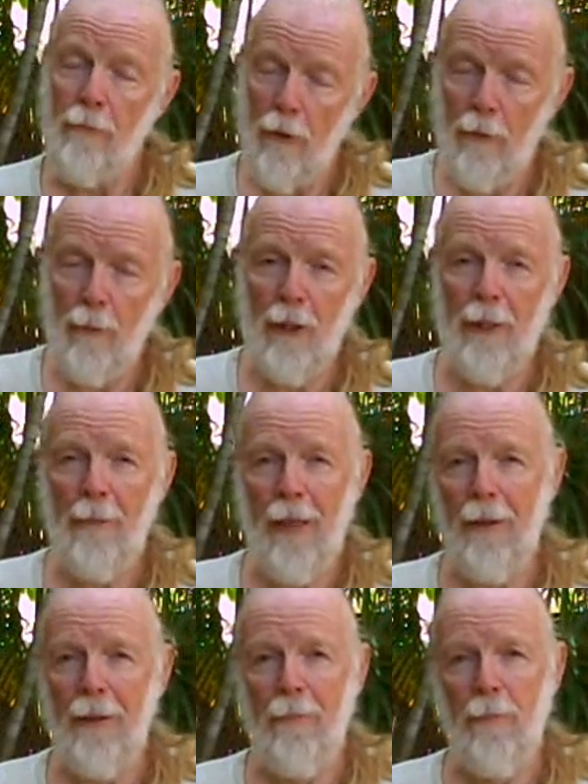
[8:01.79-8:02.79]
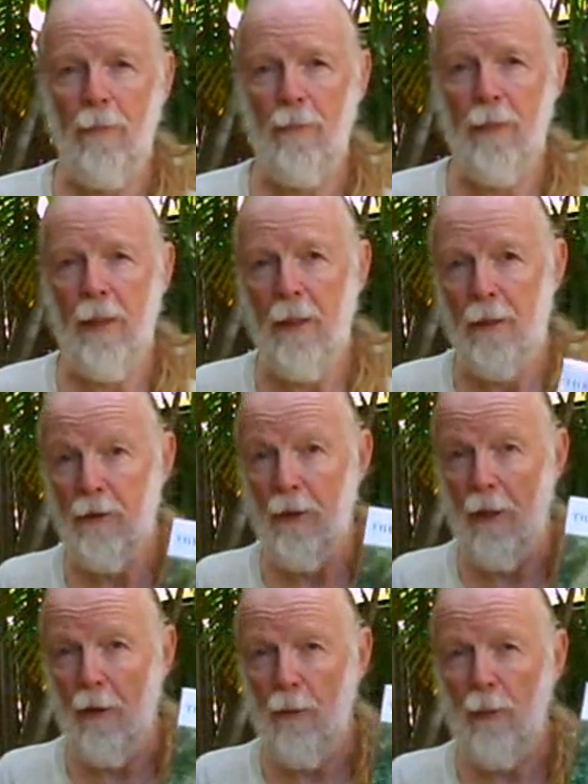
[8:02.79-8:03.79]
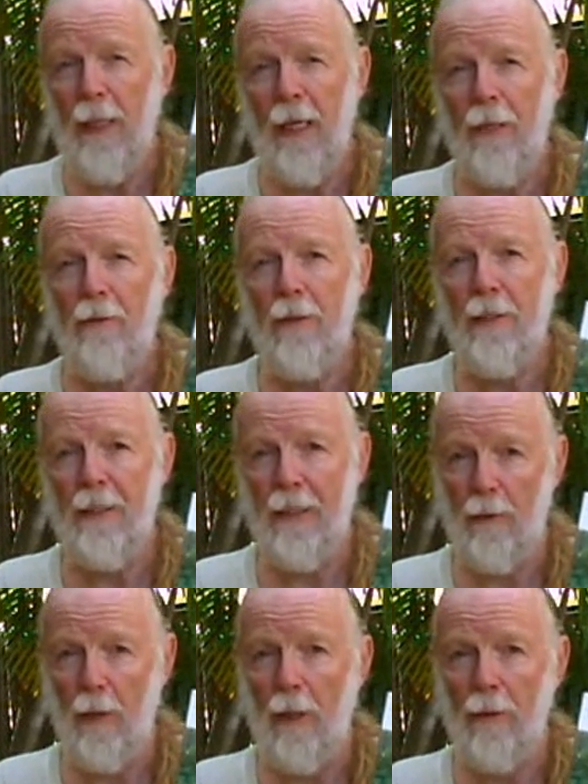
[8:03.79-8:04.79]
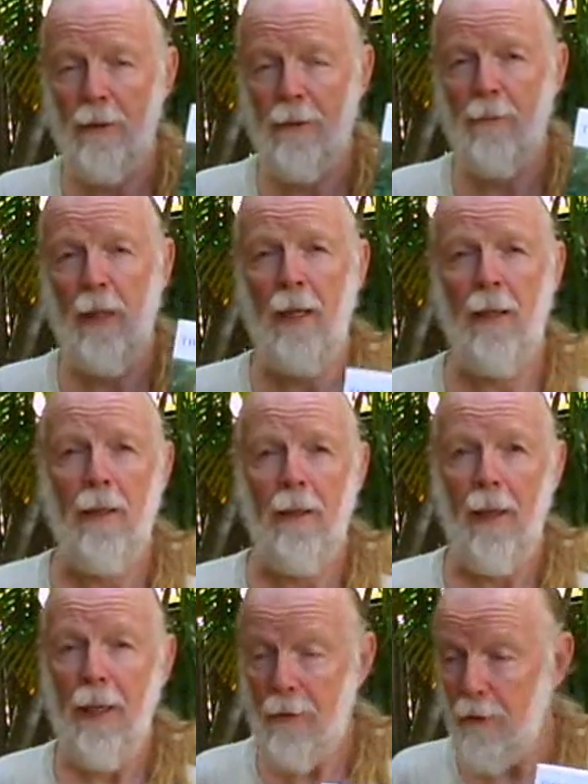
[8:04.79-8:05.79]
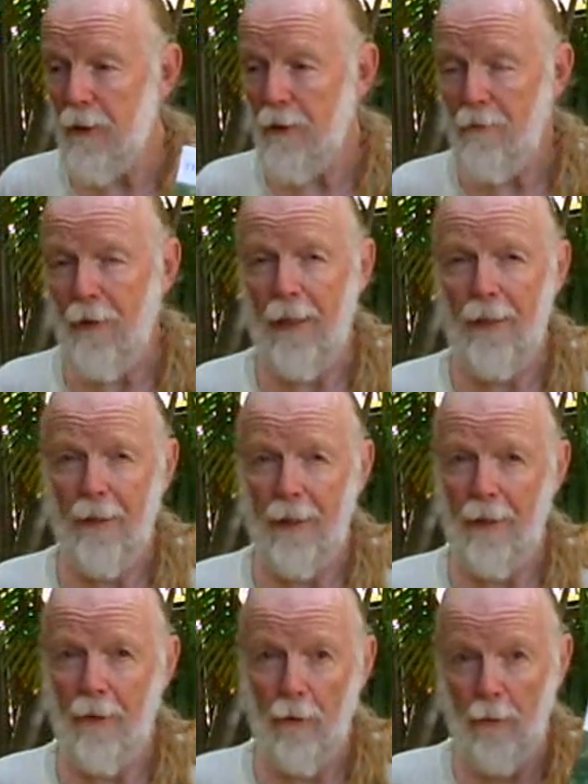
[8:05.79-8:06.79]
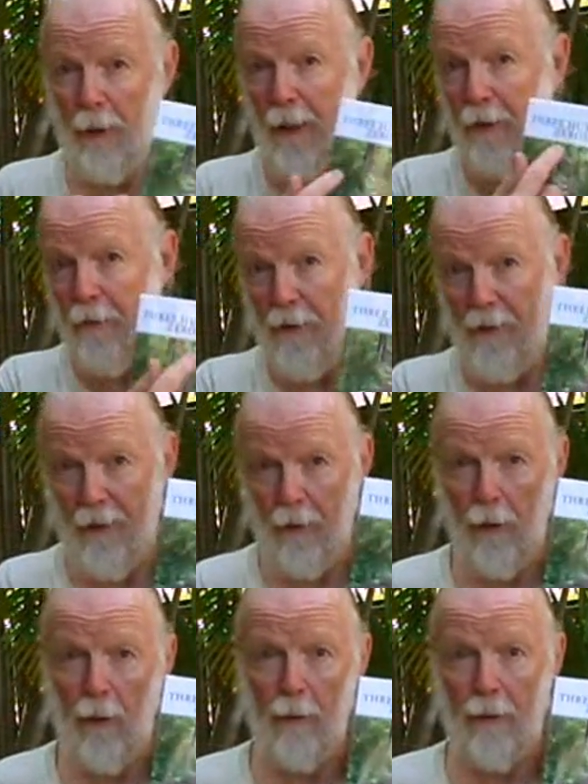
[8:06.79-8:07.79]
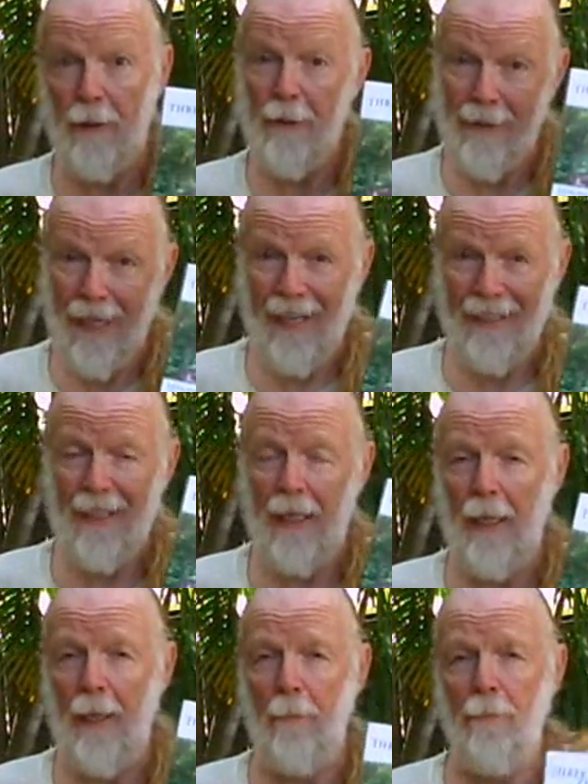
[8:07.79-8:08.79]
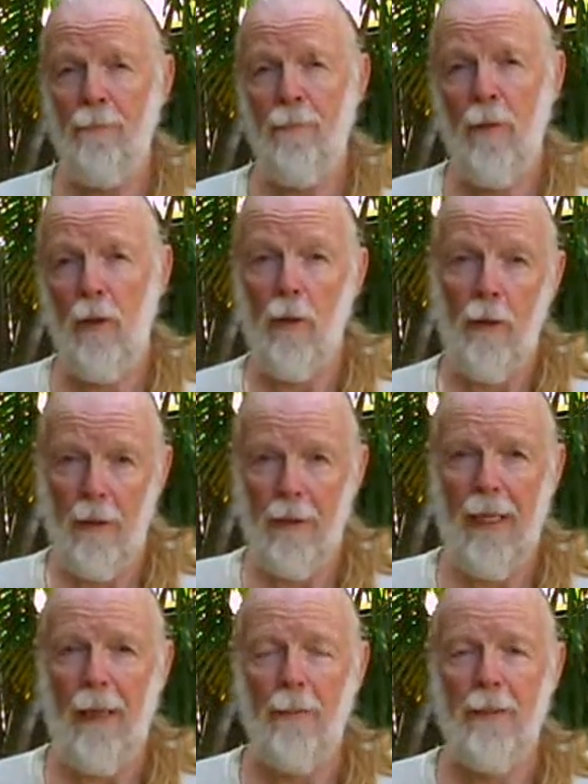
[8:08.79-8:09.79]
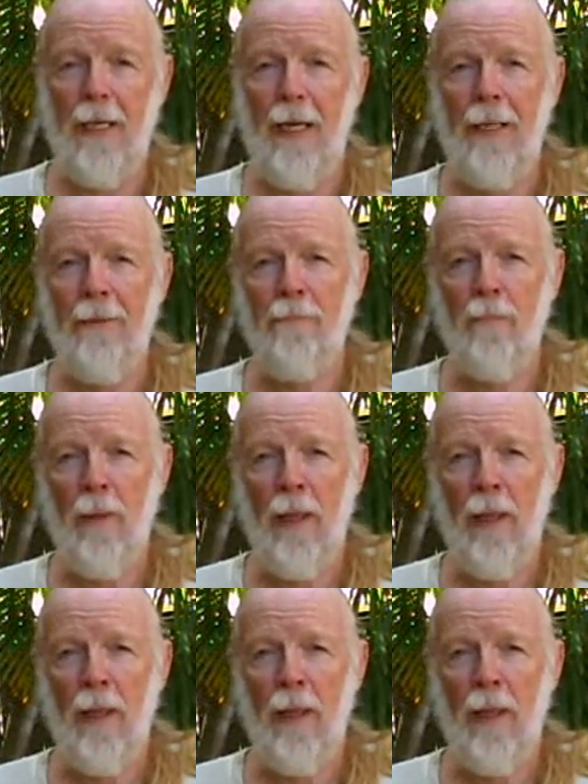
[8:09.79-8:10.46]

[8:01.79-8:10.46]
Wrote a book about it. It's called 300 Zeros, and you can find it on 300zeros.com or on Amazon.